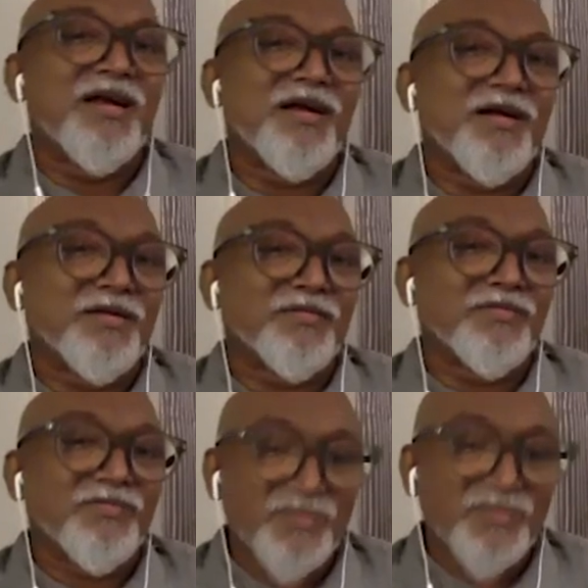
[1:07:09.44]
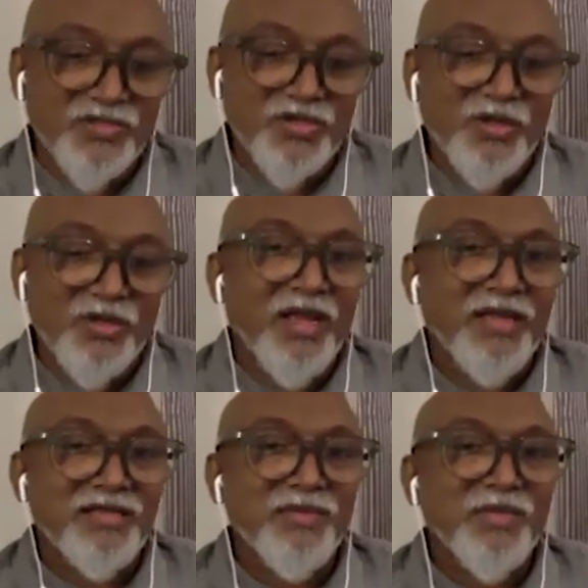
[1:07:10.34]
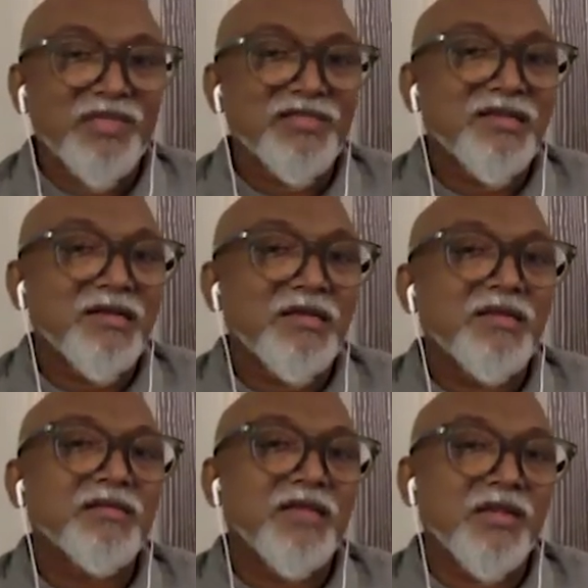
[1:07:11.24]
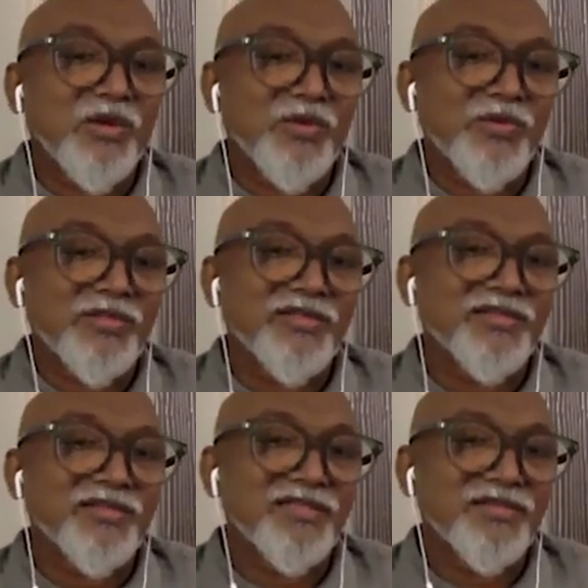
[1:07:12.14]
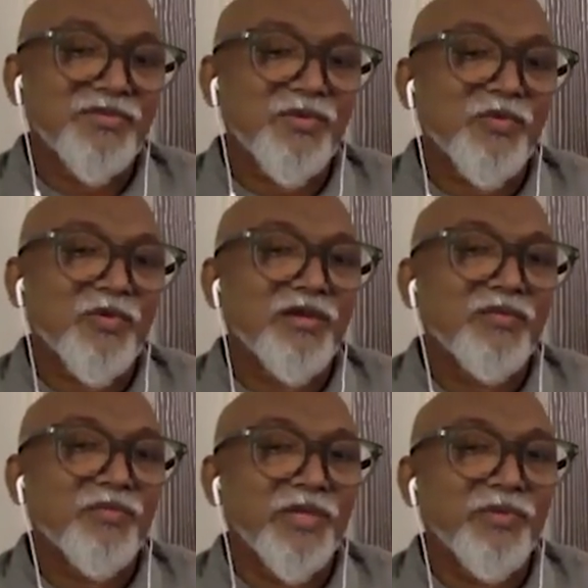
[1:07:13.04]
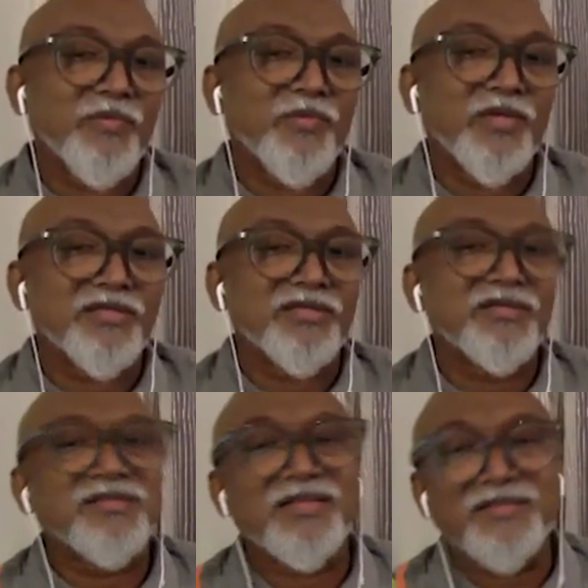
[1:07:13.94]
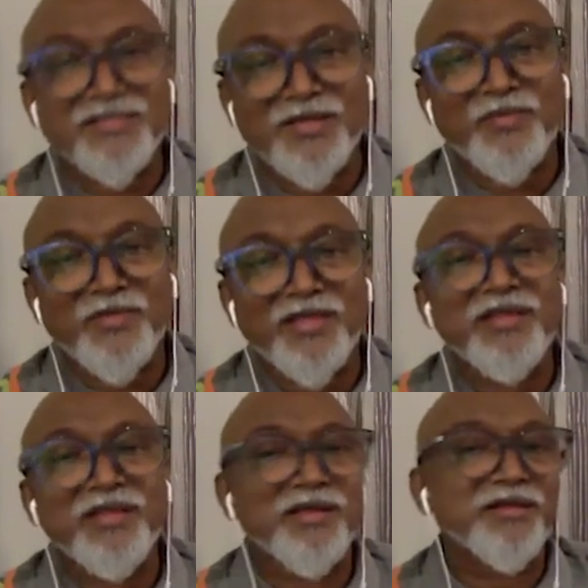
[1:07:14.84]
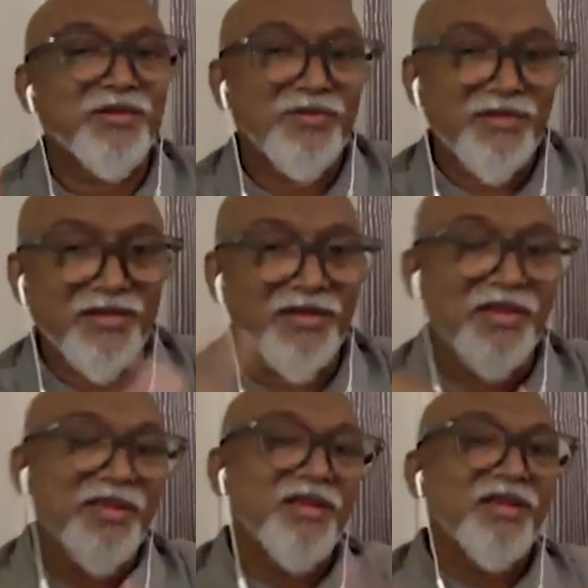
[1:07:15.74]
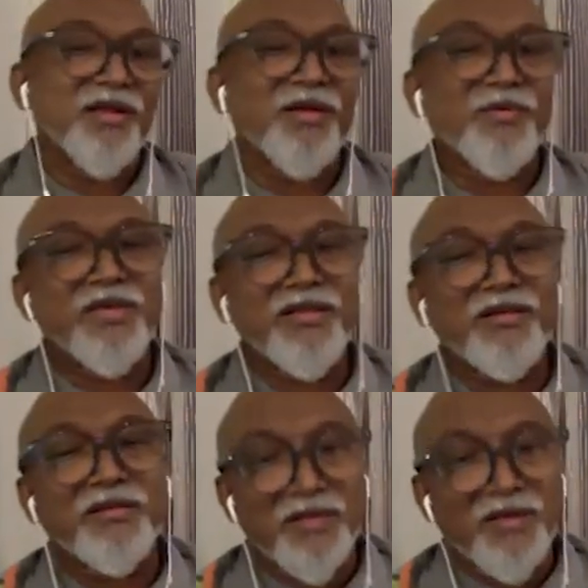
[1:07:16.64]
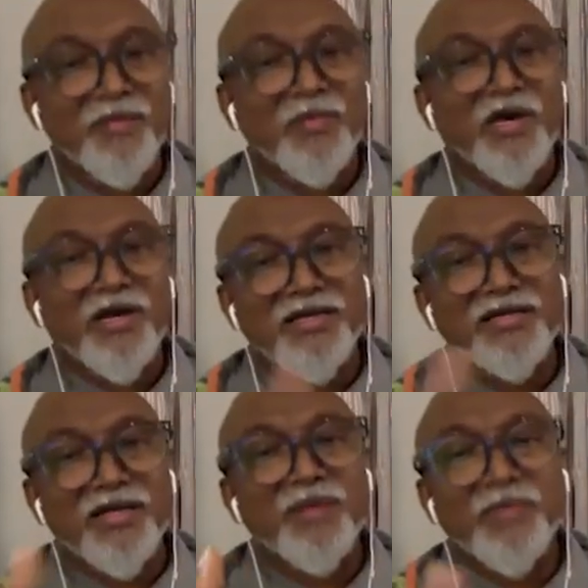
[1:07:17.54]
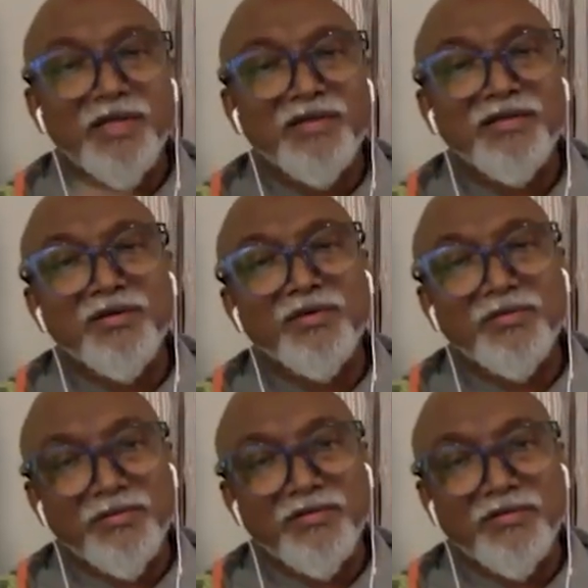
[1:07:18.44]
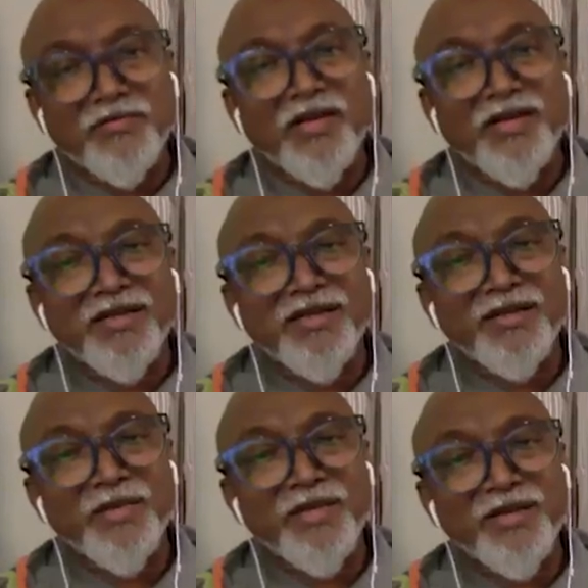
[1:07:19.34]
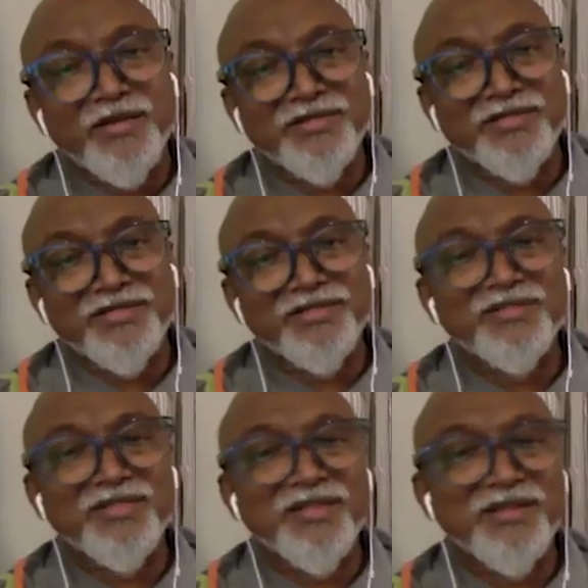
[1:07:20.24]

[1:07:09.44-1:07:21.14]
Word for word: um, so as i mentioned earlier that conversations from one pe- person suggest something and you know that uh, we'll mark it up and you know finally make a decision. that